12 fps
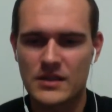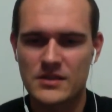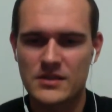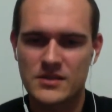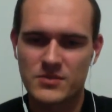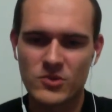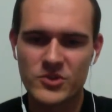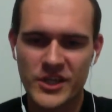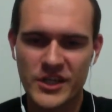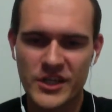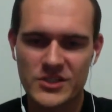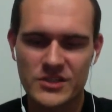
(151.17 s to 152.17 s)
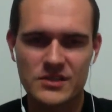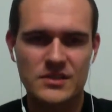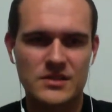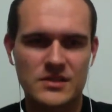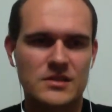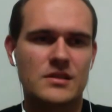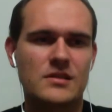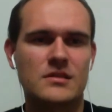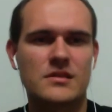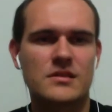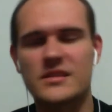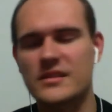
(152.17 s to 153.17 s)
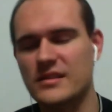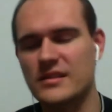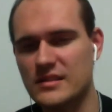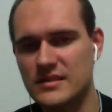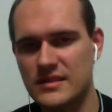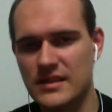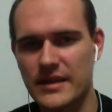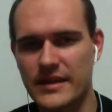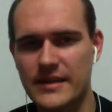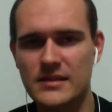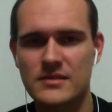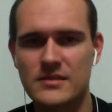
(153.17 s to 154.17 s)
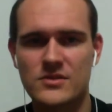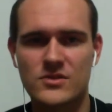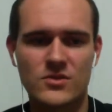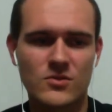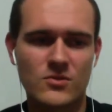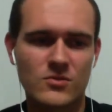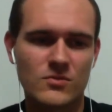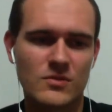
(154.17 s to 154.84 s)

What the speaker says: small changes concerning the design. So